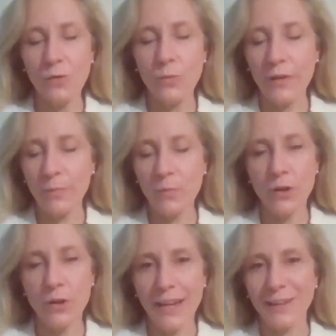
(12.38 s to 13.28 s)
Well, we've
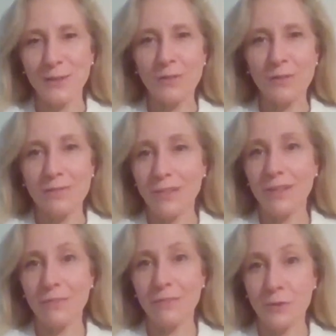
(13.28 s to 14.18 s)
been working
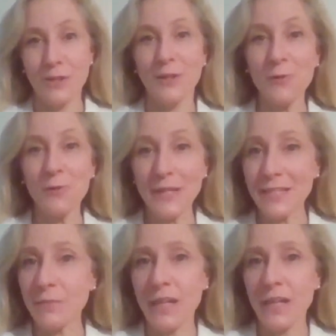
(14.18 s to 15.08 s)
for
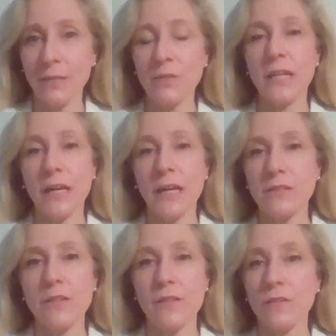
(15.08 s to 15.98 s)
quite some time to
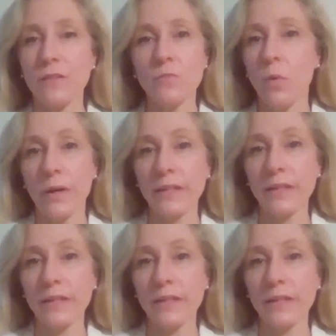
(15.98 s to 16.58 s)
get to this